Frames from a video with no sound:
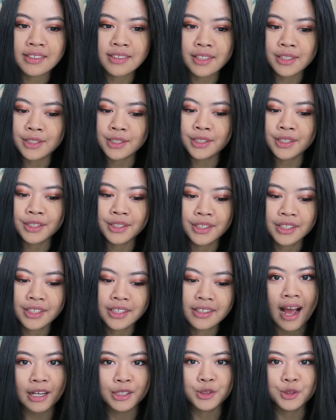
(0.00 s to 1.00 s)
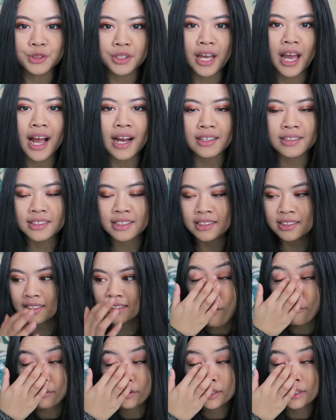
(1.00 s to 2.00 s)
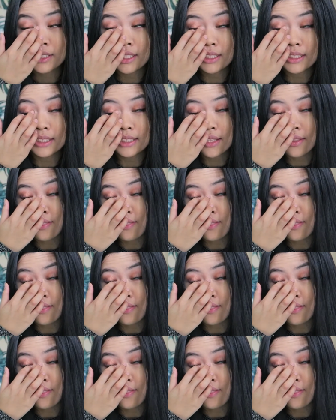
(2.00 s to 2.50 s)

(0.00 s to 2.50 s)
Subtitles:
succulent or actual cactus ever since